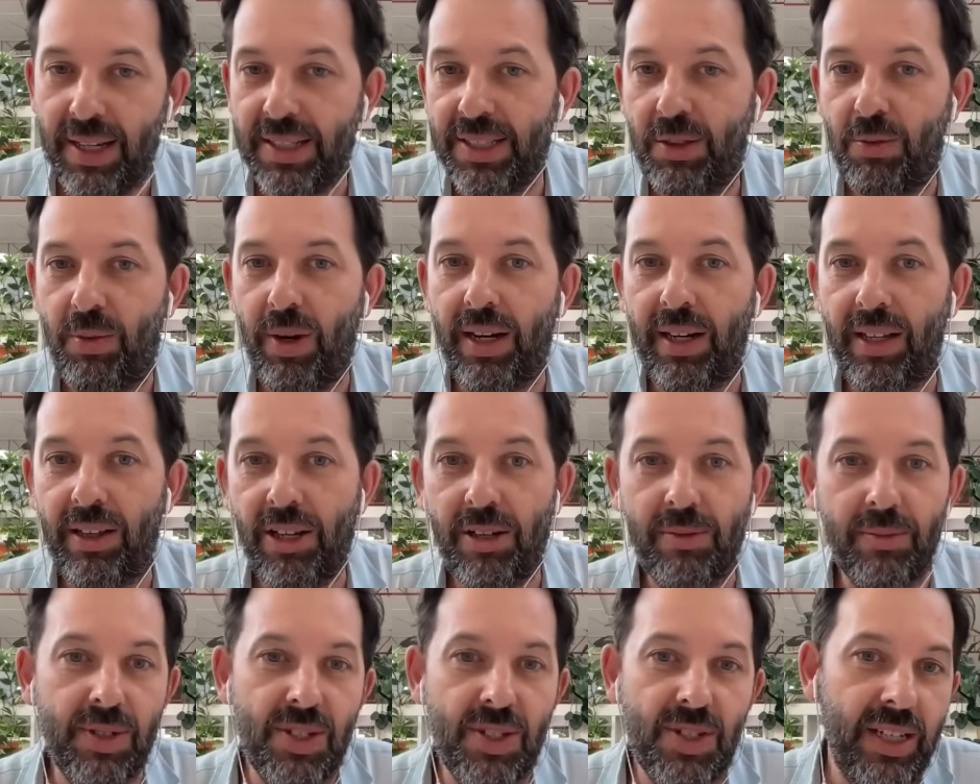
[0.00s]
quite a
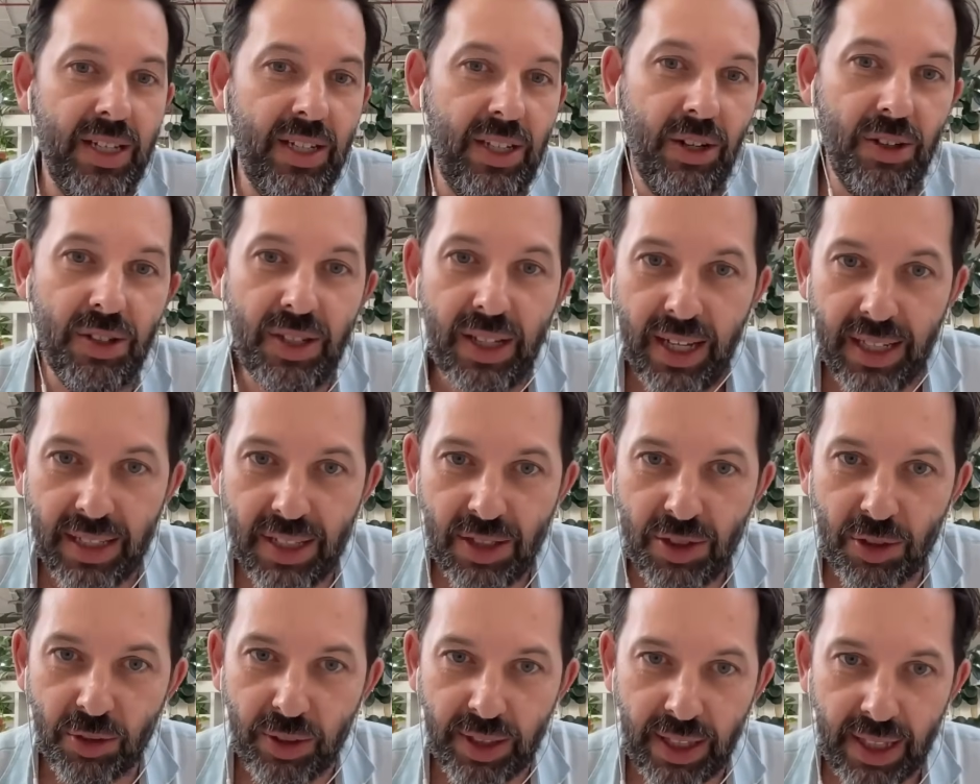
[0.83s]
lot, which they're no doubt
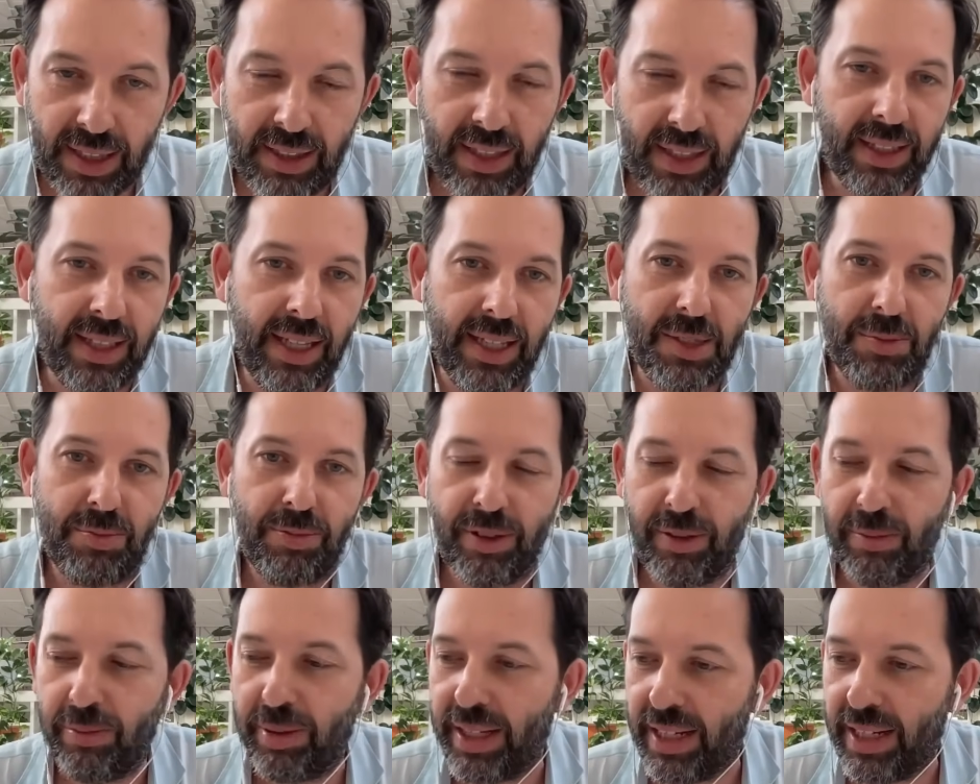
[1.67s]
doing. I think that's
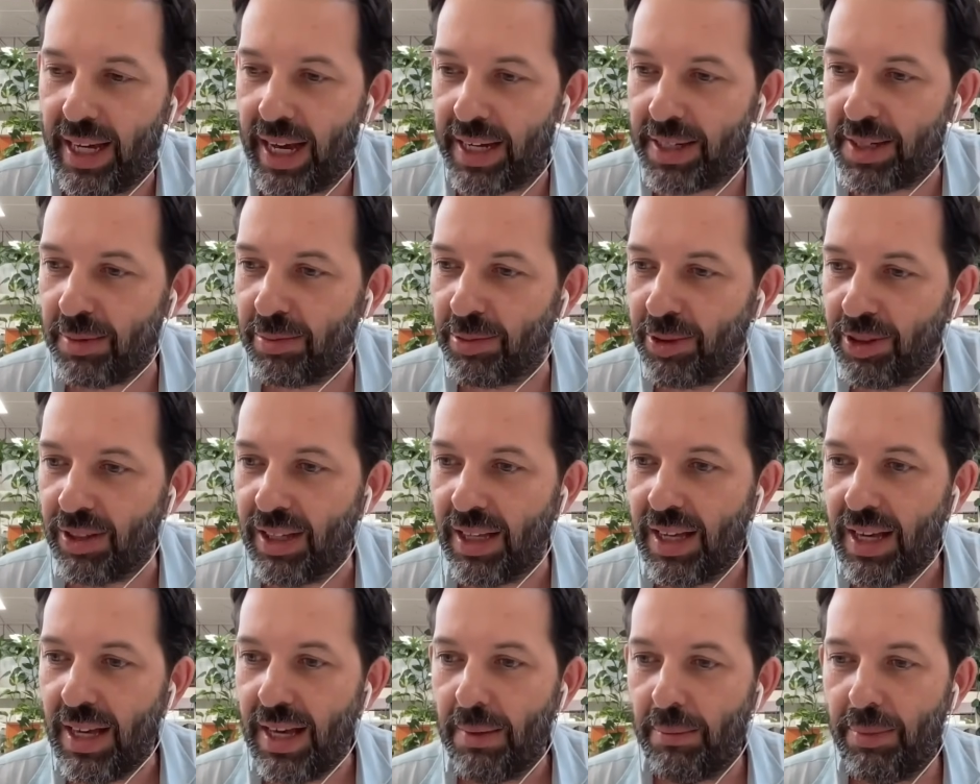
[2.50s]
probably inarguable.
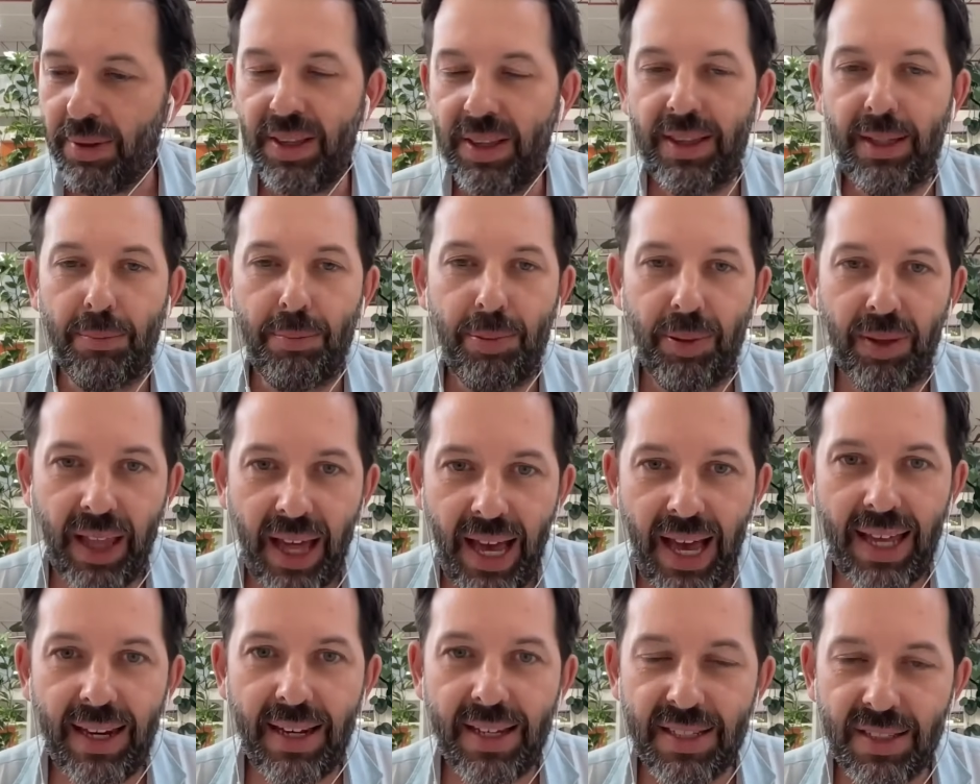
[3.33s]
But the
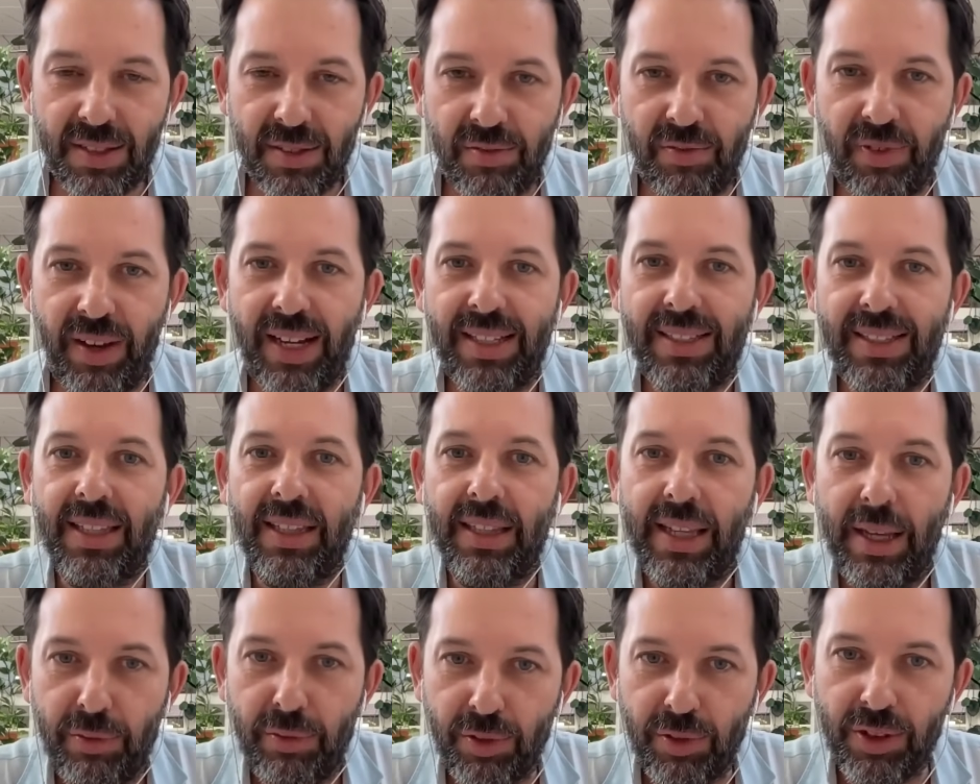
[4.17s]
plan is, in fact, to
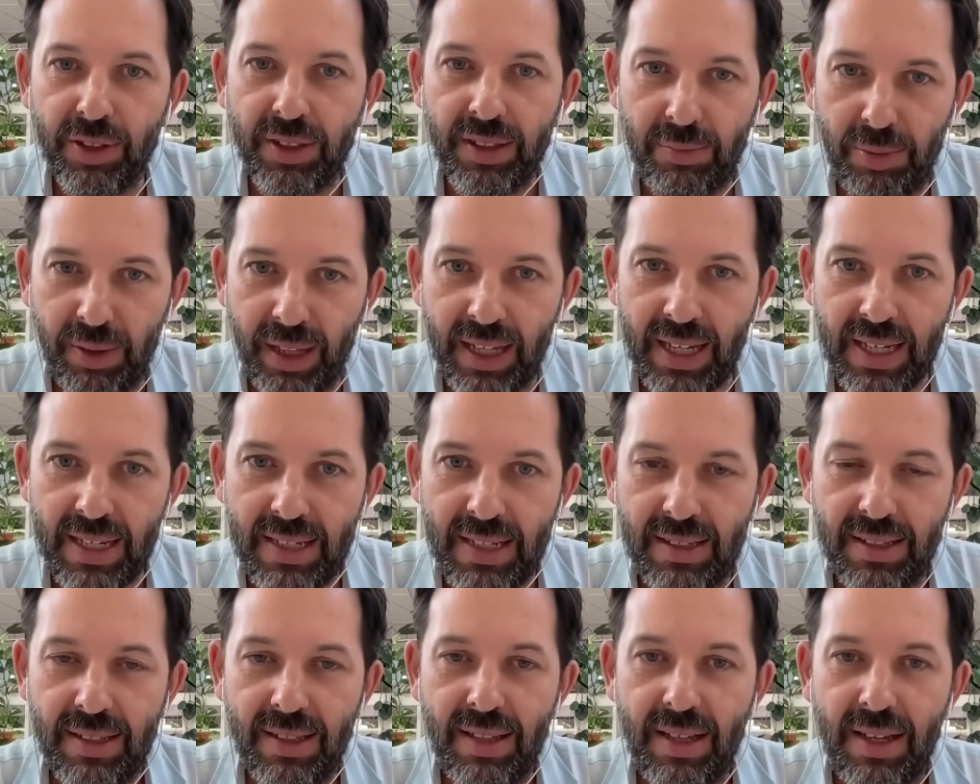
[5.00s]
level the
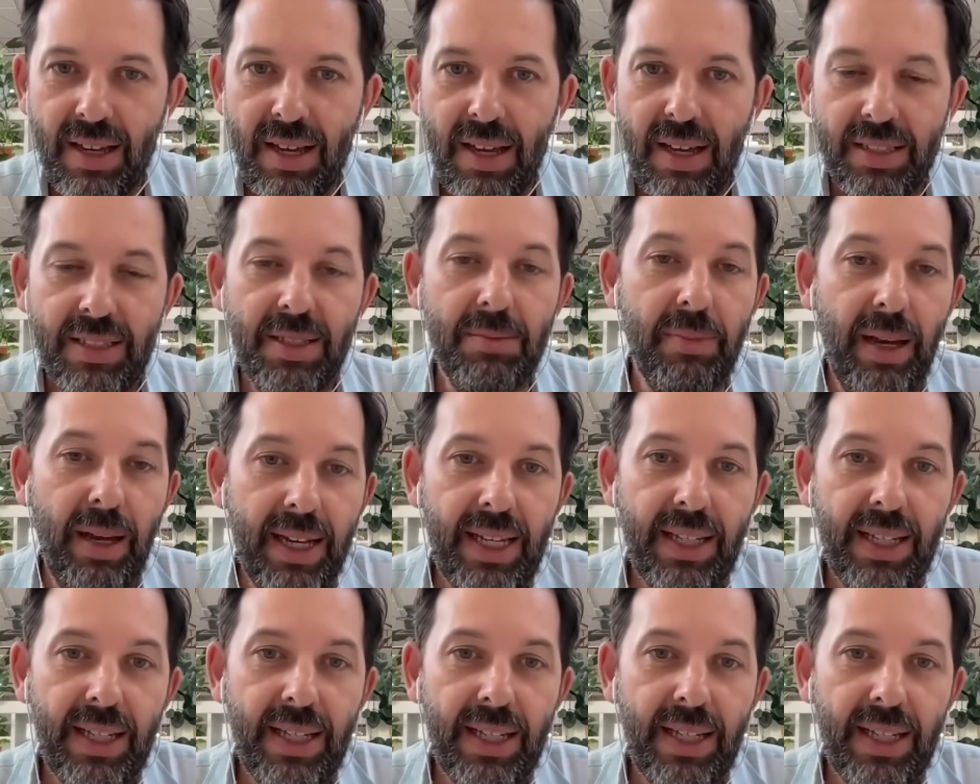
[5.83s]
place, to make it